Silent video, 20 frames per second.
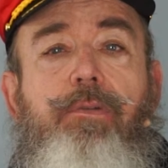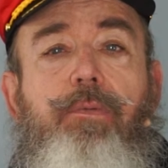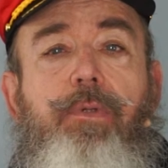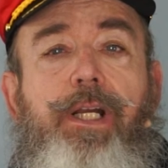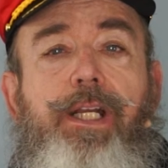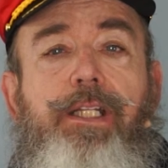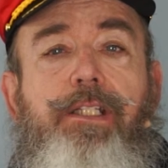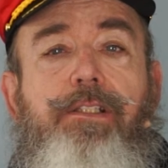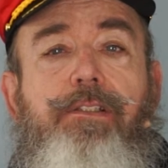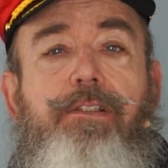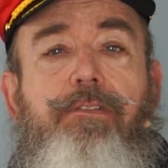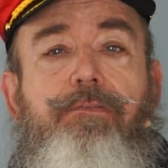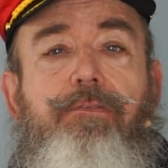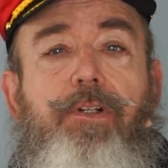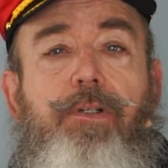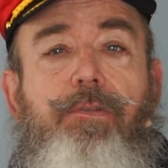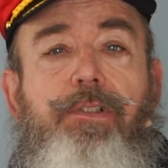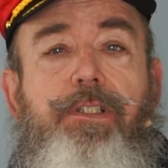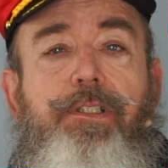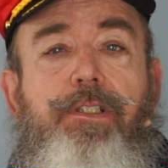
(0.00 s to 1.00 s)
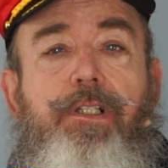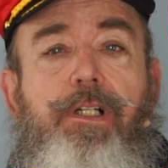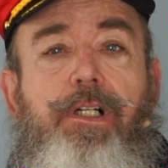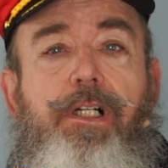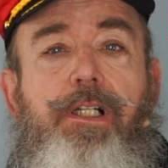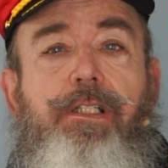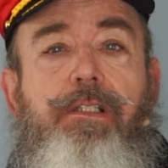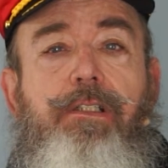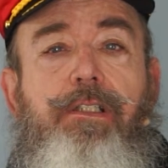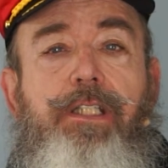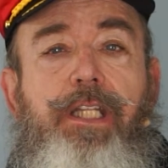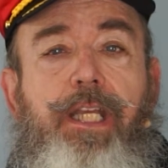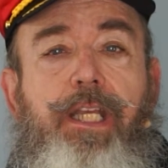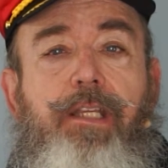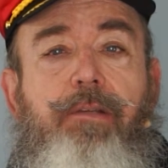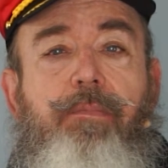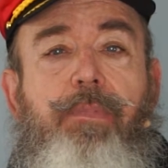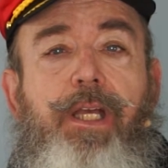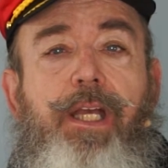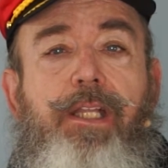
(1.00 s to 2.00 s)
write the voted on
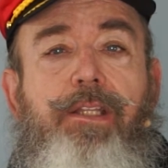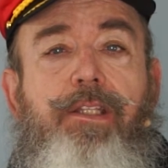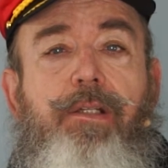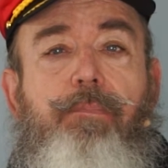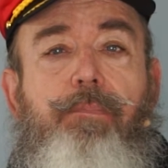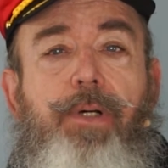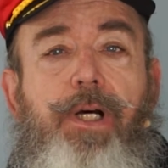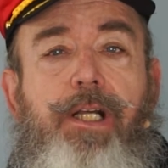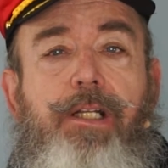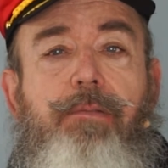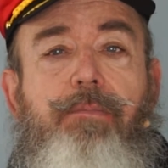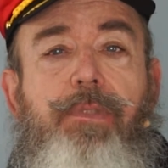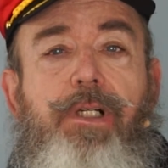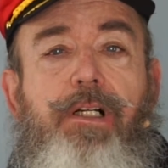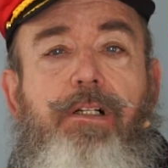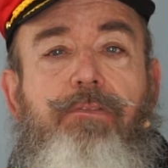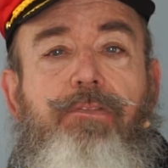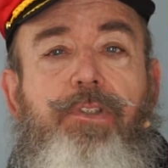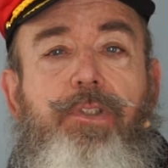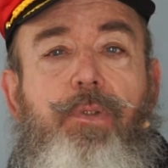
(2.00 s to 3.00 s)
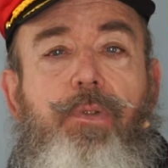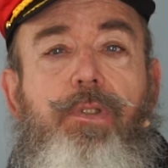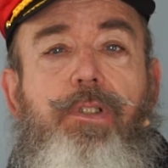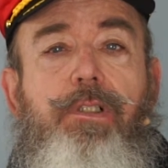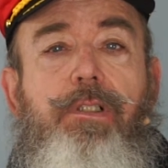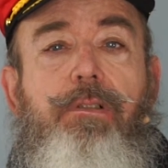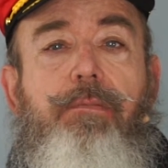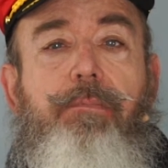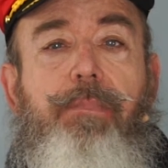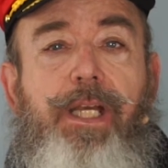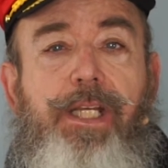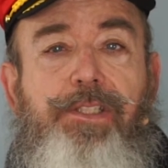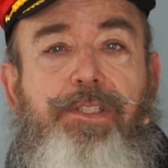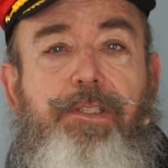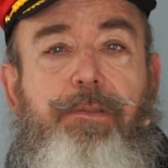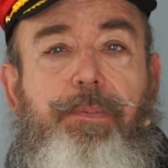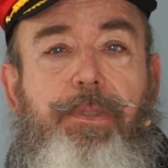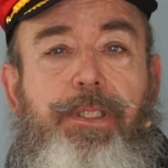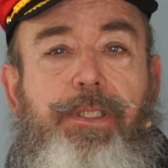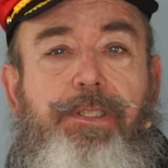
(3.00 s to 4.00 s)
name at the bottom of your
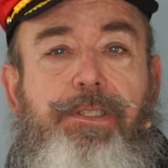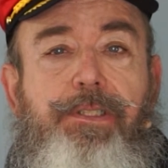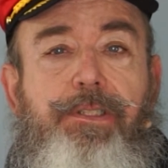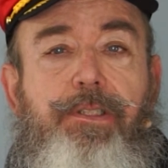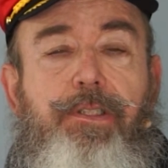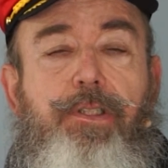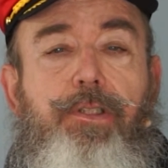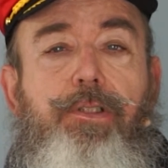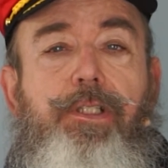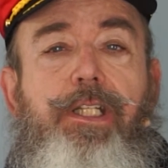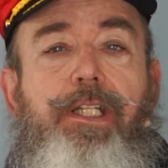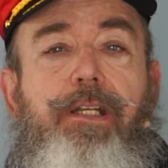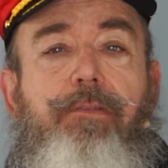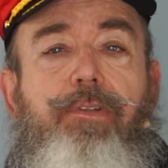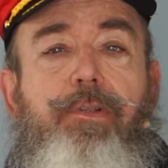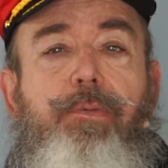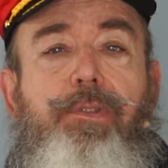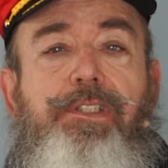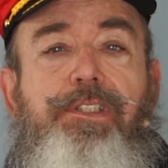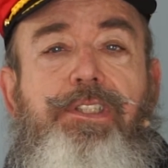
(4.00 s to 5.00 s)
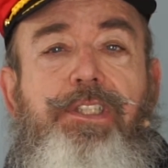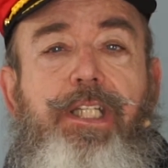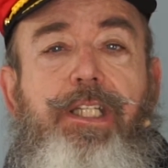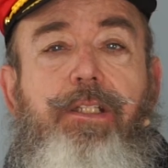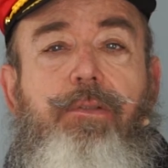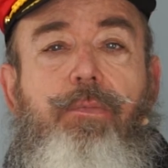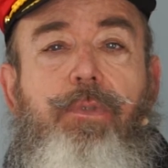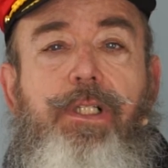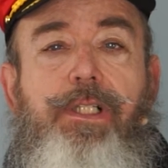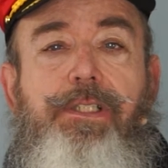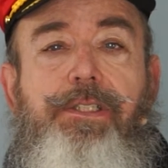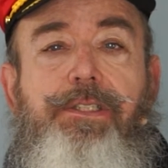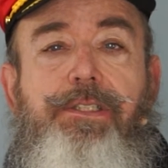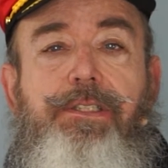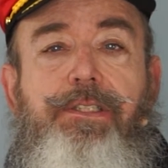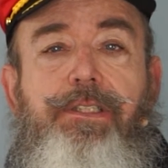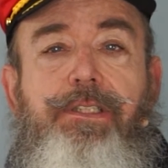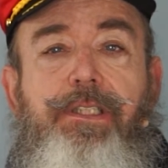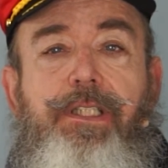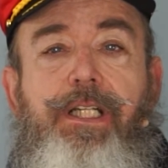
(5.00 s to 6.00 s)
masterpiece. Who did everyone say it was?
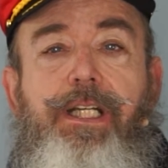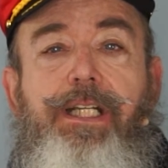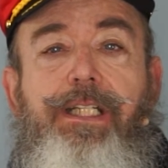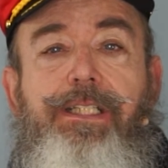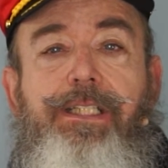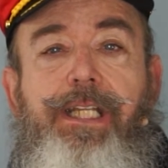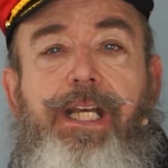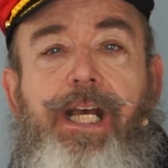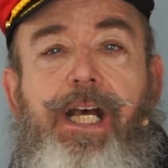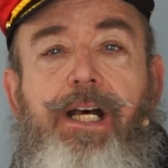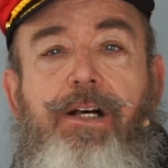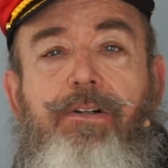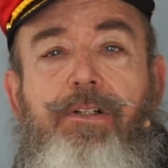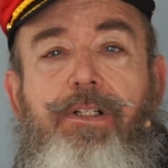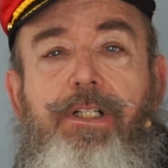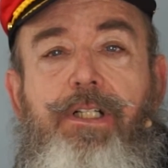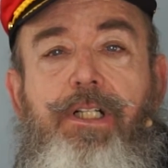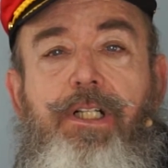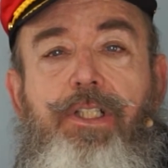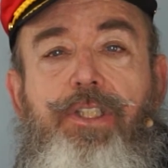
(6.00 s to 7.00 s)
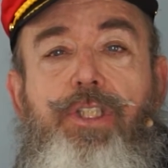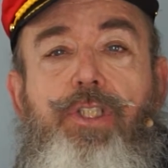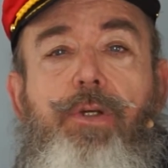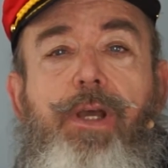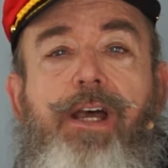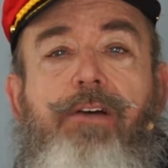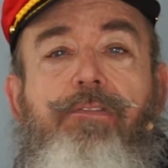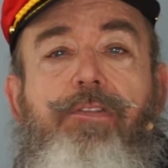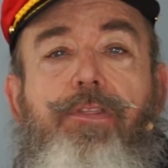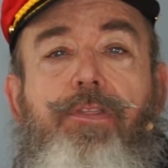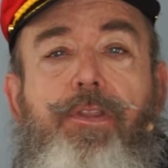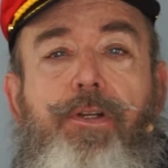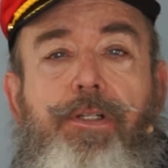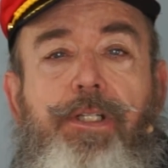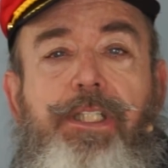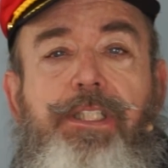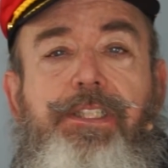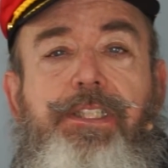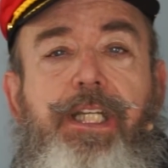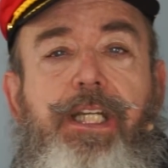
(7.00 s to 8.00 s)
Now, you have 30
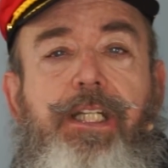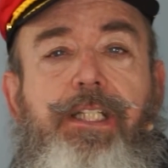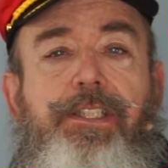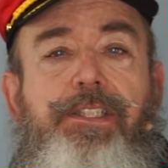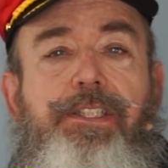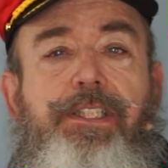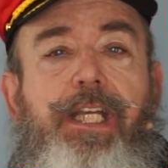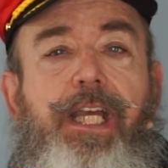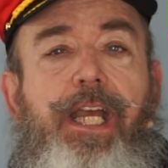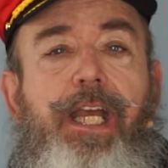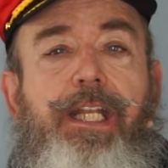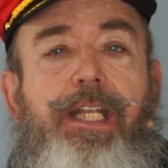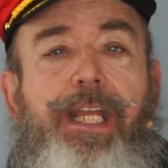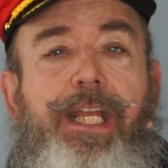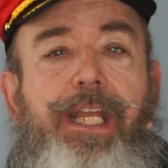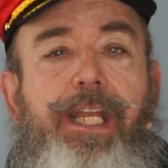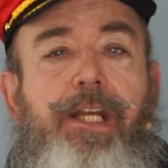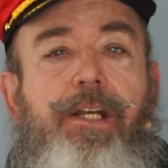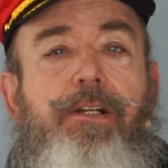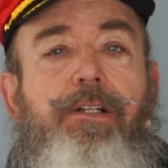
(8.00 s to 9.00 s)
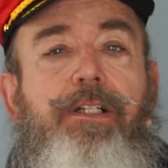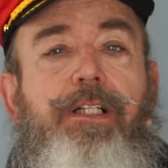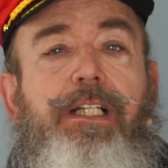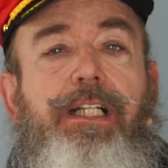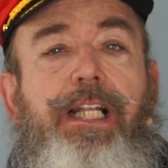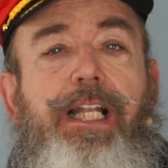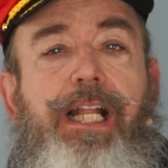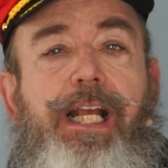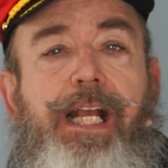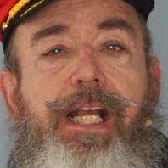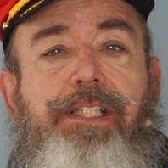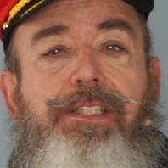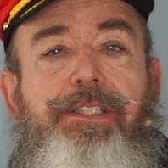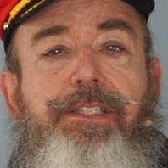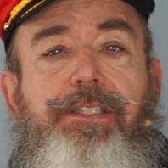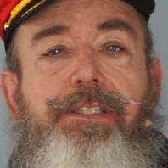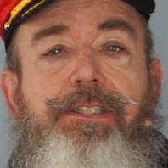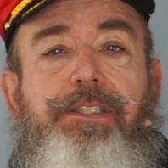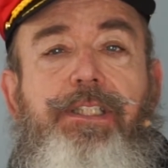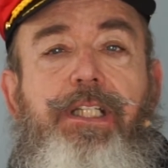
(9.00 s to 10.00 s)
seconds to add hair,
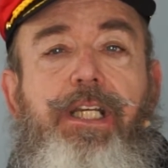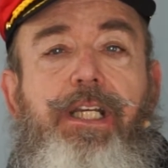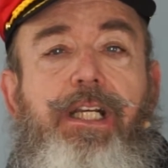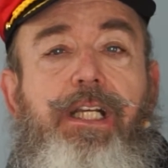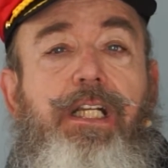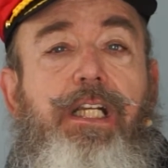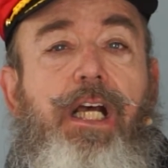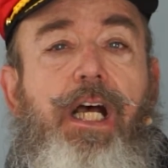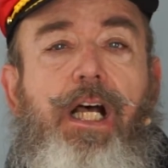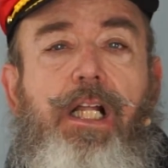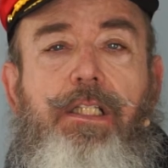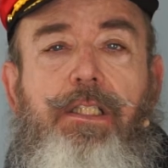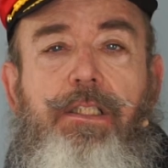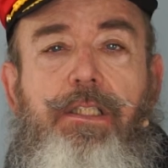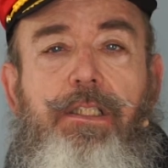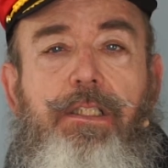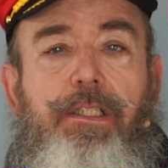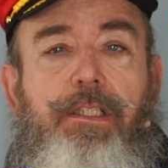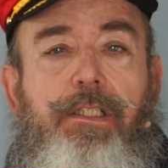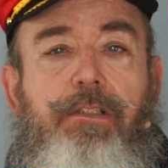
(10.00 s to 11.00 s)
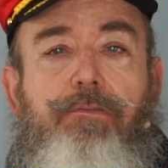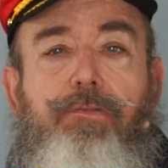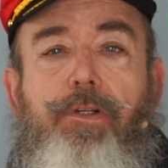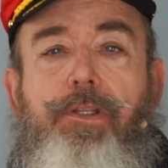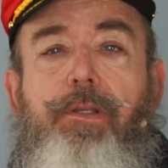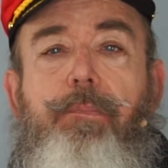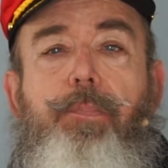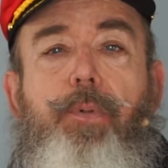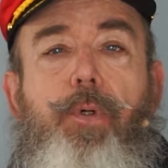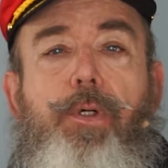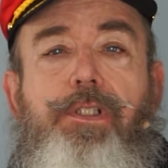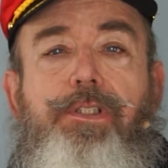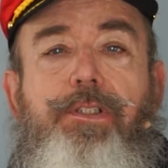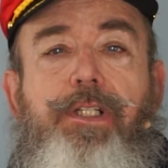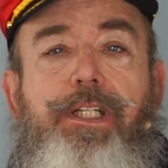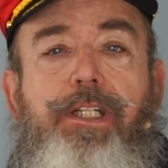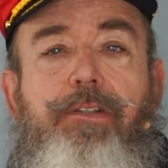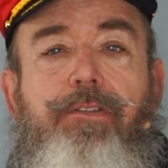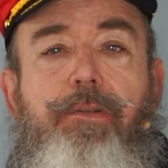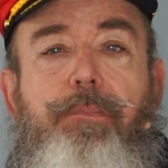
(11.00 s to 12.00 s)
glasses, color for the
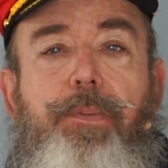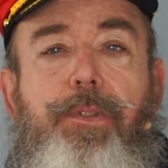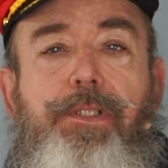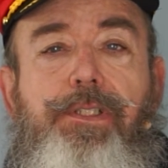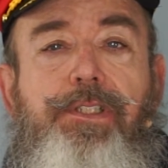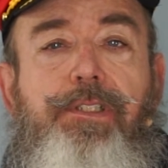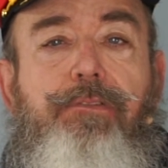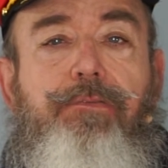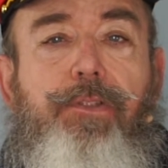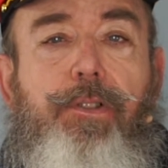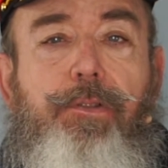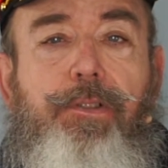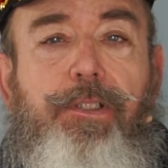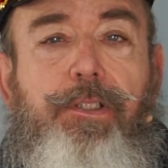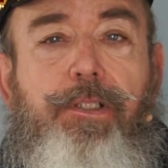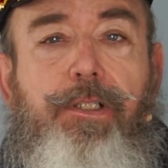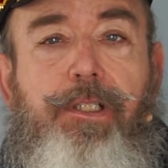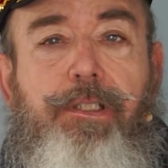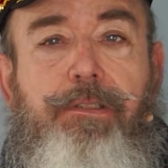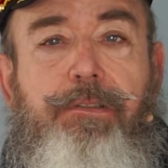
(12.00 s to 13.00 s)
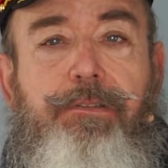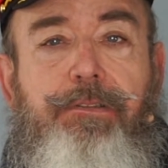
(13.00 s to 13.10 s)
portrait of the person voted on.